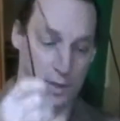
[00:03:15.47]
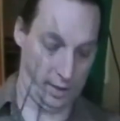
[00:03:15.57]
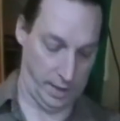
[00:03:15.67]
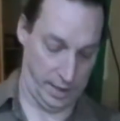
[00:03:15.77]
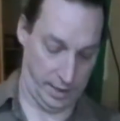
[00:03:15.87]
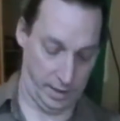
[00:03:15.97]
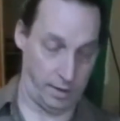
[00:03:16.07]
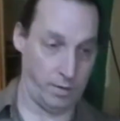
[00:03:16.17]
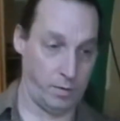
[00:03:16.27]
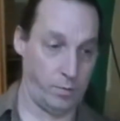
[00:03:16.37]
then
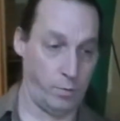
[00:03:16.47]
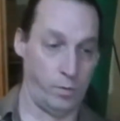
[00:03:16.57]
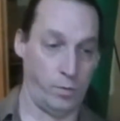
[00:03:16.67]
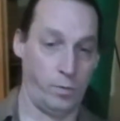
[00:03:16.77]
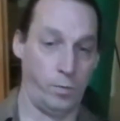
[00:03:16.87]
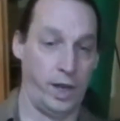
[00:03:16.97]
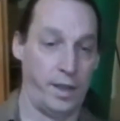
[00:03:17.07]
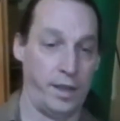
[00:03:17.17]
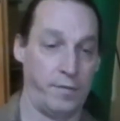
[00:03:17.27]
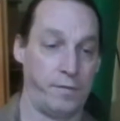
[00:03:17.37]
where
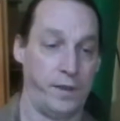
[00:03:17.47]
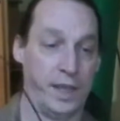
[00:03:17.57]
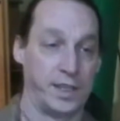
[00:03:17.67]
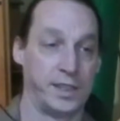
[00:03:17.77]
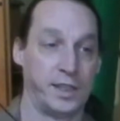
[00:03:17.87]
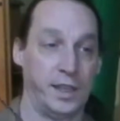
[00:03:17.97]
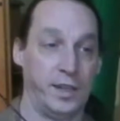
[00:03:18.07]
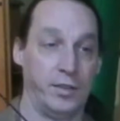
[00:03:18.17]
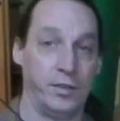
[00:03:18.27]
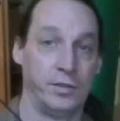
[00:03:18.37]
they fix
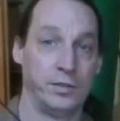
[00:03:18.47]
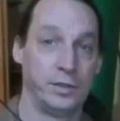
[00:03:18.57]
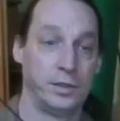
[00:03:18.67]
on,